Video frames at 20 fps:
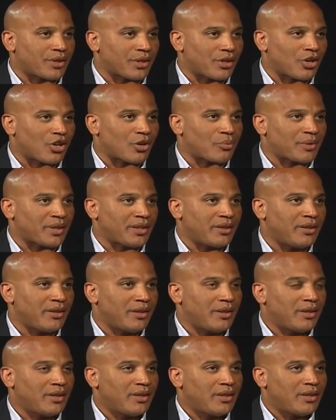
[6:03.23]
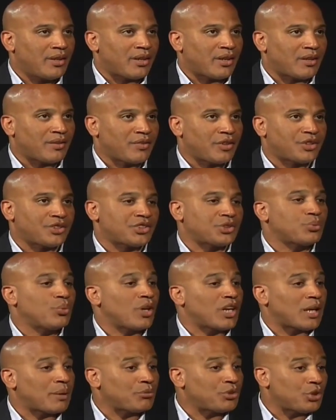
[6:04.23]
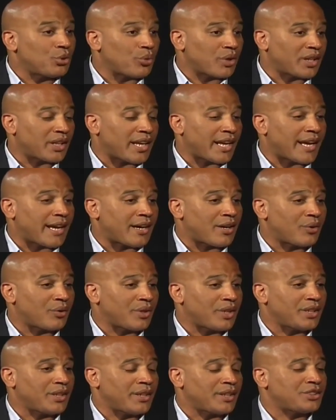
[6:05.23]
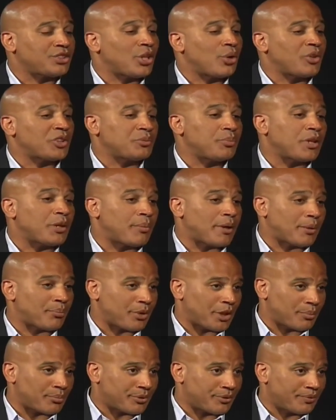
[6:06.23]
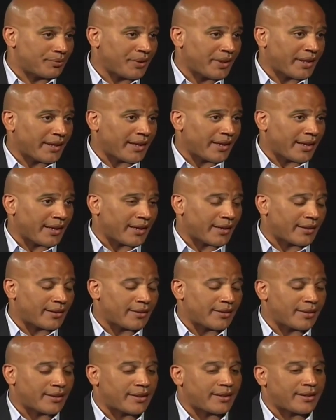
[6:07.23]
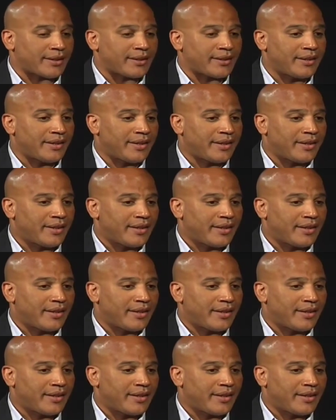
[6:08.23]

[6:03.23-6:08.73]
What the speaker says: in the Army versus what I'm doing now, it's always been about people. And